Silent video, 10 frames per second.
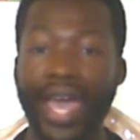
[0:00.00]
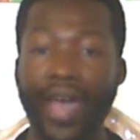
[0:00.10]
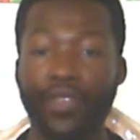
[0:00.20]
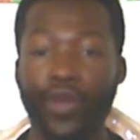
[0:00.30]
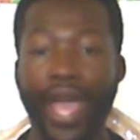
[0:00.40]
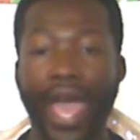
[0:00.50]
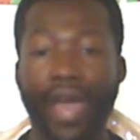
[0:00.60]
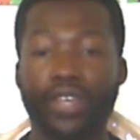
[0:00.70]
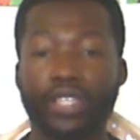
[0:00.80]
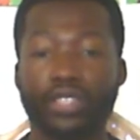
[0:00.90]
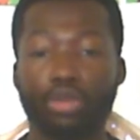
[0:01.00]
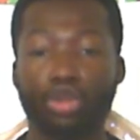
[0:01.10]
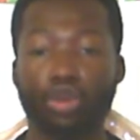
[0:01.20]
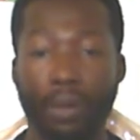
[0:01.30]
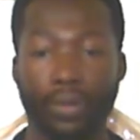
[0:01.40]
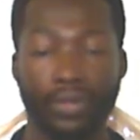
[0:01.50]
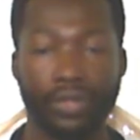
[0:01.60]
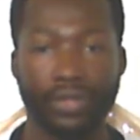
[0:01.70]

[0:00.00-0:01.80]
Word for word: after having some trouble.